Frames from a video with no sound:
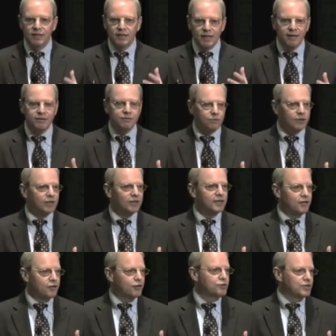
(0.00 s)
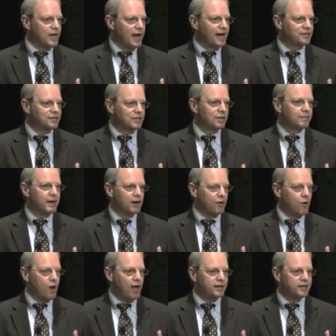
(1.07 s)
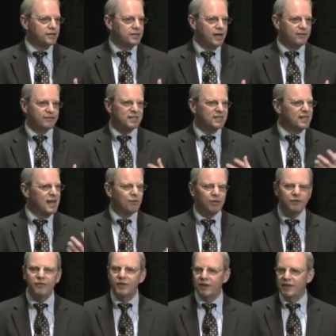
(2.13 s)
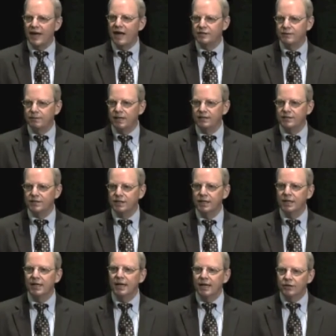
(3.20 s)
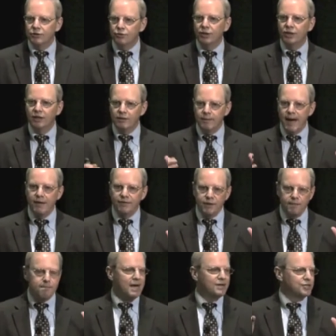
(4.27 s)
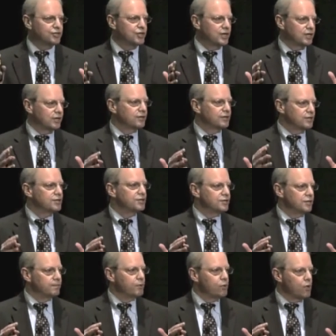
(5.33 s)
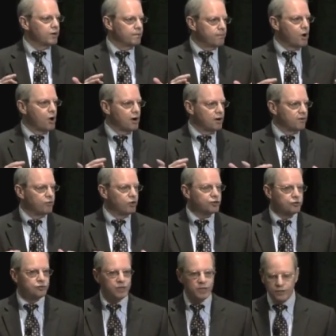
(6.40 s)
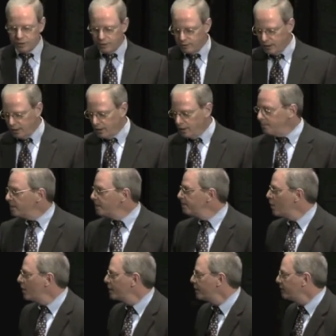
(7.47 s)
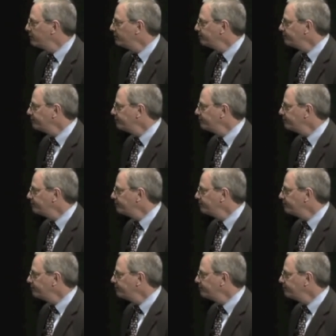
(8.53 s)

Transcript: get really enthusiastic about quality and safety. It's not really for the $1,000 bucks. It's really about the messaging that this is an important part of what you need to be part of.